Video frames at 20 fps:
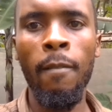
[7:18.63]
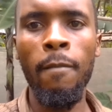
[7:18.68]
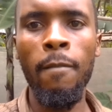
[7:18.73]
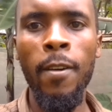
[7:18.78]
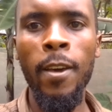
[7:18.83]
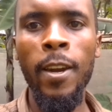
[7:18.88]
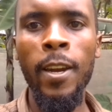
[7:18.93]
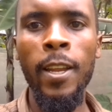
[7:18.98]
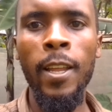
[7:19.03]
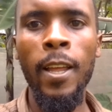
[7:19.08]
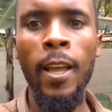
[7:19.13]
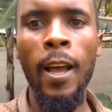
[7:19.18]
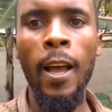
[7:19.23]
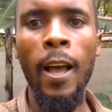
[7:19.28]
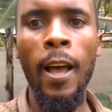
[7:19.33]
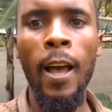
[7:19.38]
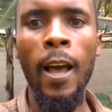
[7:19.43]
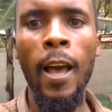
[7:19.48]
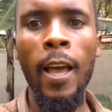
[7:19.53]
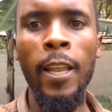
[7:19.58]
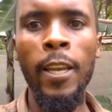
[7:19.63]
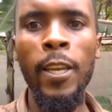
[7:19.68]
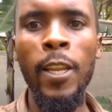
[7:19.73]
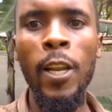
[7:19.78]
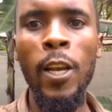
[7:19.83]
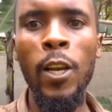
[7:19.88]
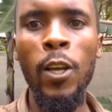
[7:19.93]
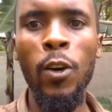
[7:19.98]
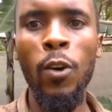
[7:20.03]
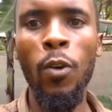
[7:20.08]
very
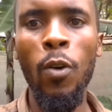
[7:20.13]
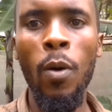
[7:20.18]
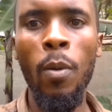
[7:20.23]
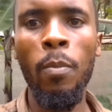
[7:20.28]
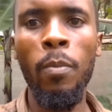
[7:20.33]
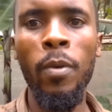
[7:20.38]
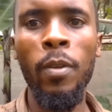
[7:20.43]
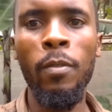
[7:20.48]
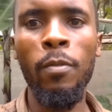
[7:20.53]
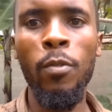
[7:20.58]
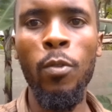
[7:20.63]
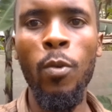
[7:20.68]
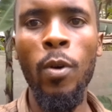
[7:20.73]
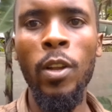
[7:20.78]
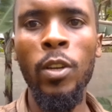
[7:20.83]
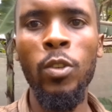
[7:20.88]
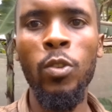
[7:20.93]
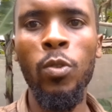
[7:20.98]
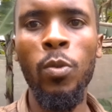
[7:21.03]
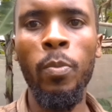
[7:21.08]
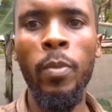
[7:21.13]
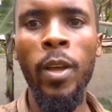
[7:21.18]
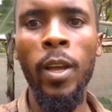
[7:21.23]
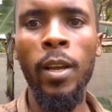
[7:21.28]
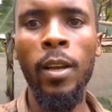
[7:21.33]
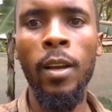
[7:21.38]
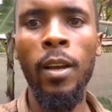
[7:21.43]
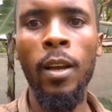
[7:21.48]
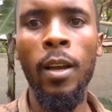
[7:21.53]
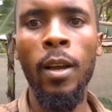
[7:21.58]
ideal crop if you want to make